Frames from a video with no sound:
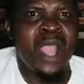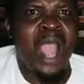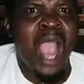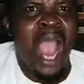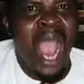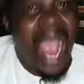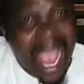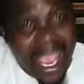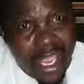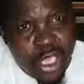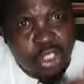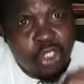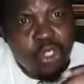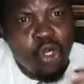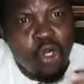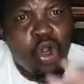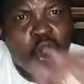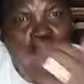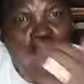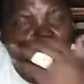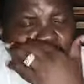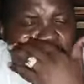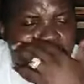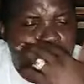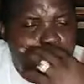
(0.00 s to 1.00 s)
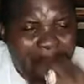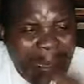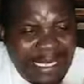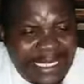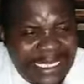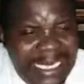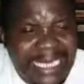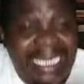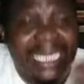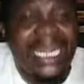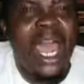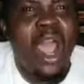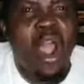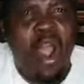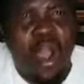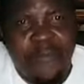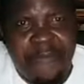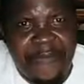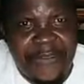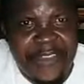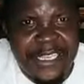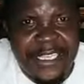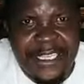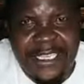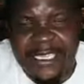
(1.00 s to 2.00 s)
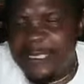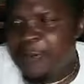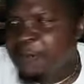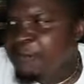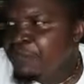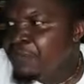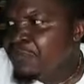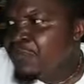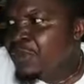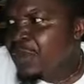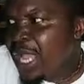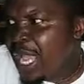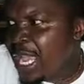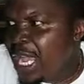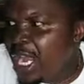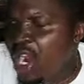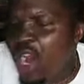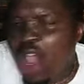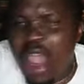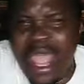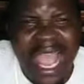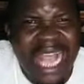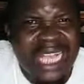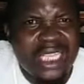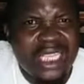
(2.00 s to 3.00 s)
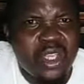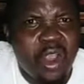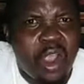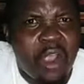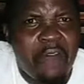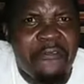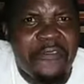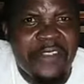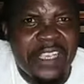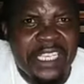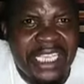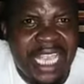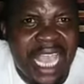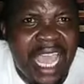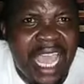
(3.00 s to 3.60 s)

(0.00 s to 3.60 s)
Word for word: I used to go to a particular office, a lawyer's office,